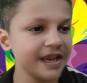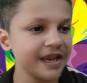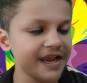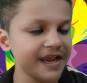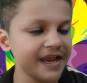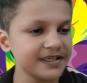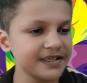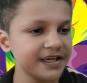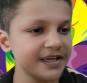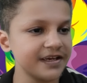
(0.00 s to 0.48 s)

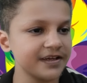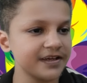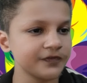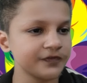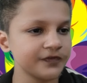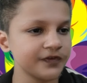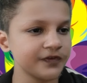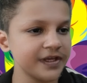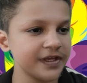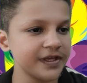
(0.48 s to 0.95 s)
had enough
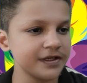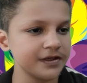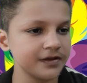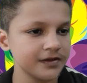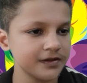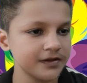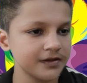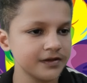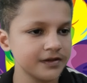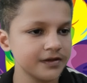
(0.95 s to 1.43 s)
fun
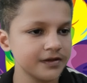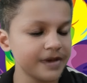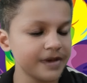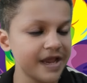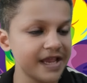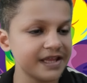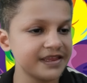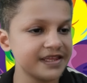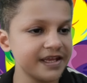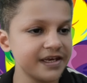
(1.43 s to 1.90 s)

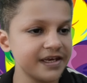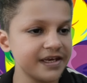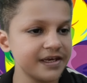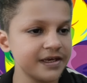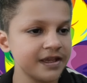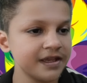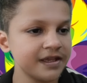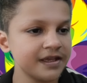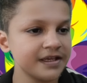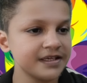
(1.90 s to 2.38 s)
by
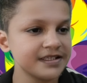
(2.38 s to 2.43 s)
then